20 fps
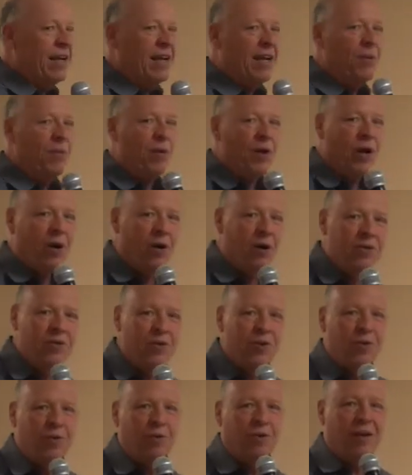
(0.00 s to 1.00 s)
can we
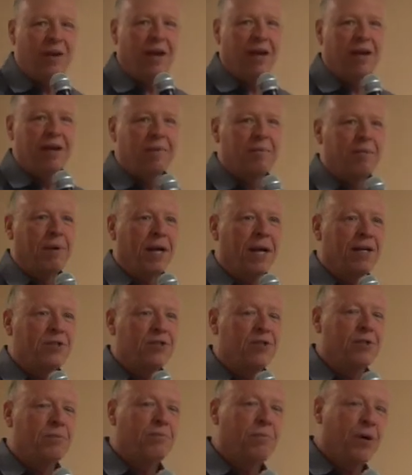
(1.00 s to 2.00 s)
also thank
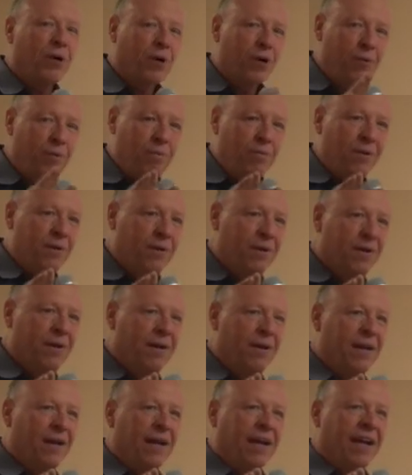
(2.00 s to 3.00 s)
Pastor Pope
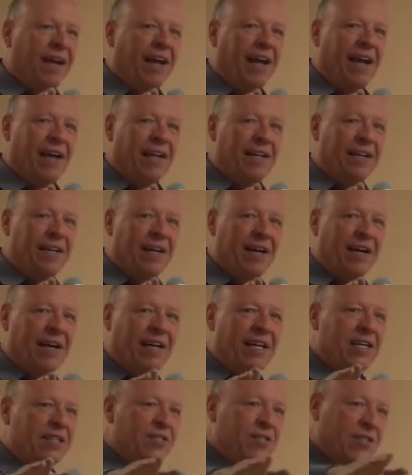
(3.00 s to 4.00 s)
and
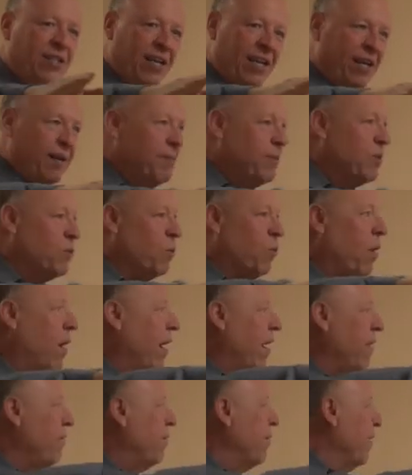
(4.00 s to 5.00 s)
his team, his
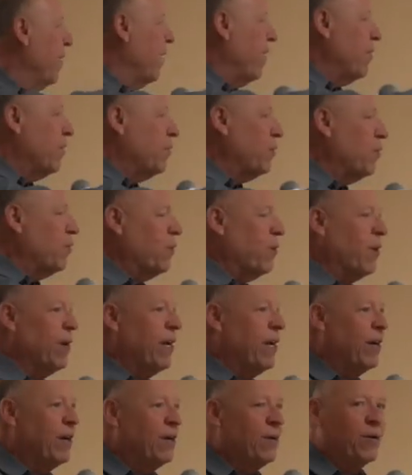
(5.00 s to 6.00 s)
wife, and others who are
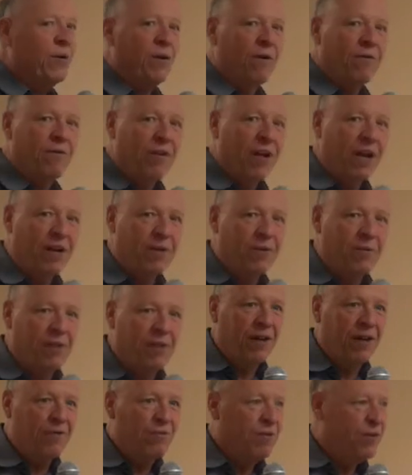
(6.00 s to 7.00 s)
here who have gotten
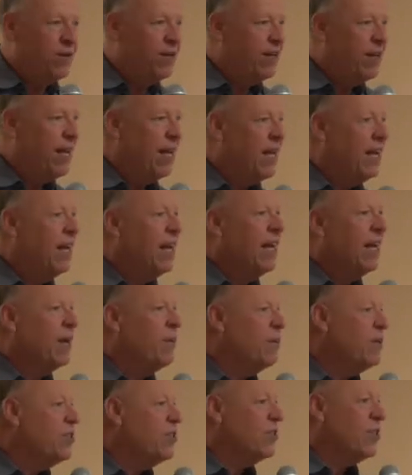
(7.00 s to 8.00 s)
for today.
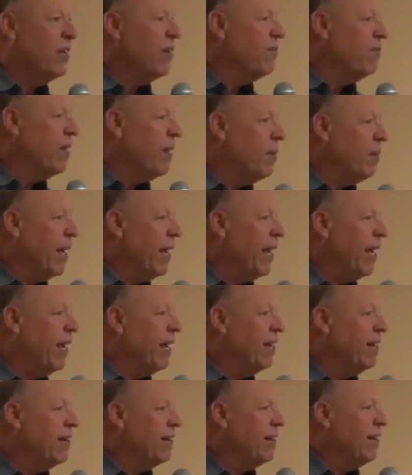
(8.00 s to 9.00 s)
Can we just give them a
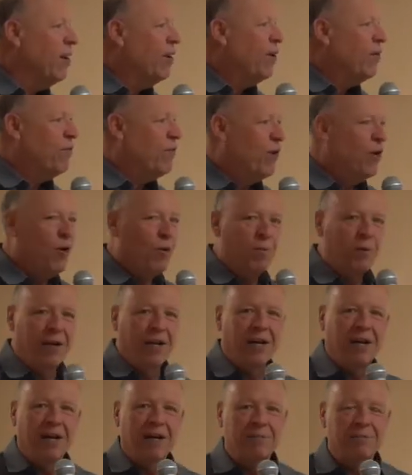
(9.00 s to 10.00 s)
hand for
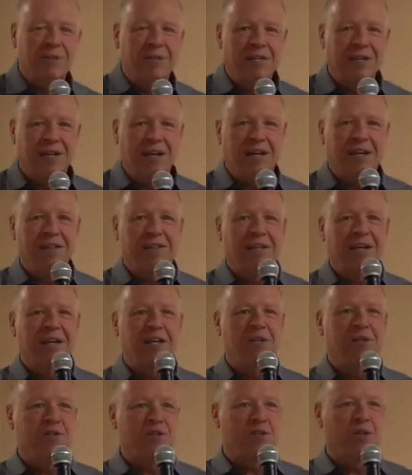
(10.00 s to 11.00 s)
opening up today?
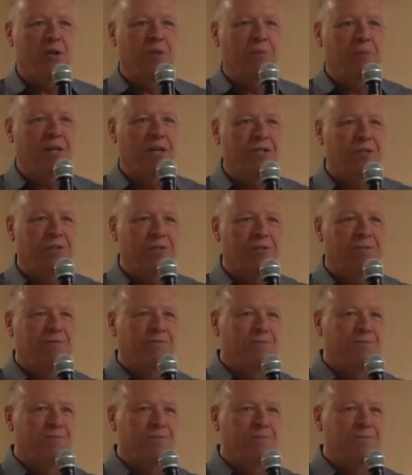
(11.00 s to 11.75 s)
Thank you so much.